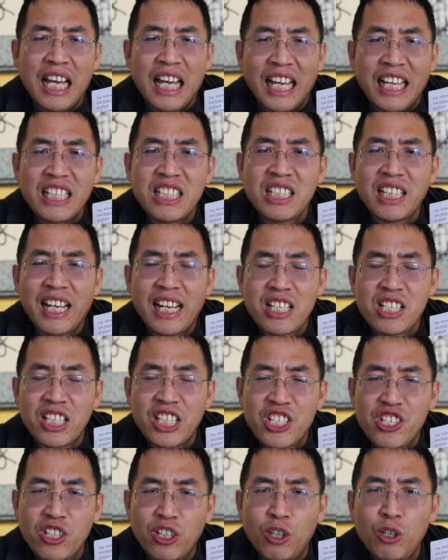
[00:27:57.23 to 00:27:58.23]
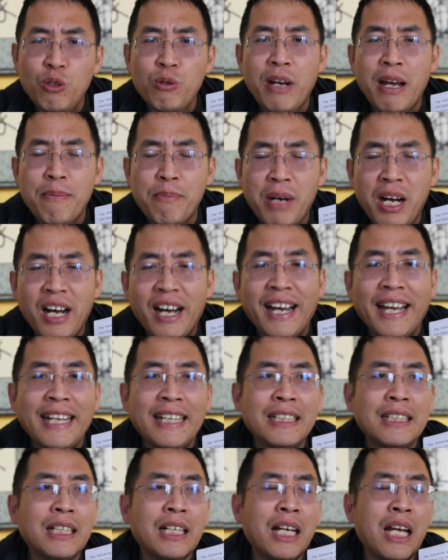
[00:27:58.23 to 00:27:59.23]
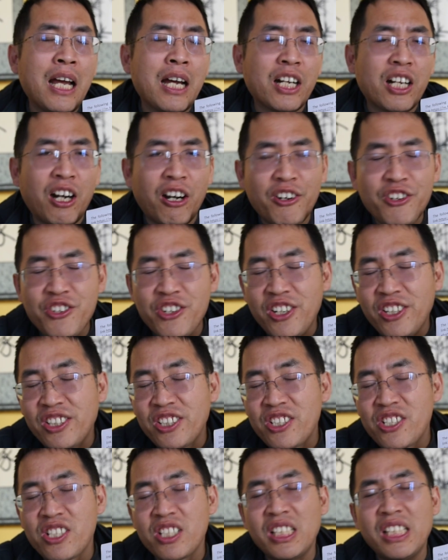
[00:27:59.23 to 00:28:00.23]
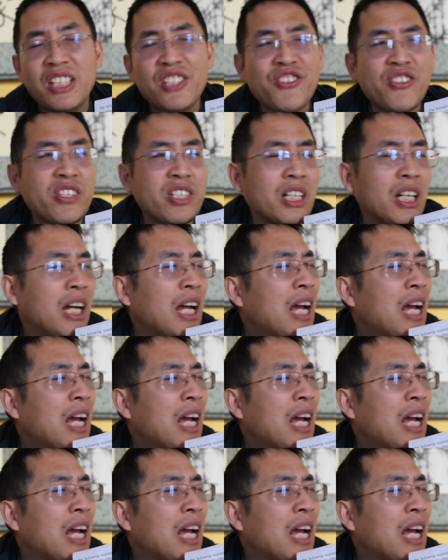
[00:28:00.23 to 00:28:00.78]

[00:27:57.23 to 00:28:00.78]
its own mind, consciousness,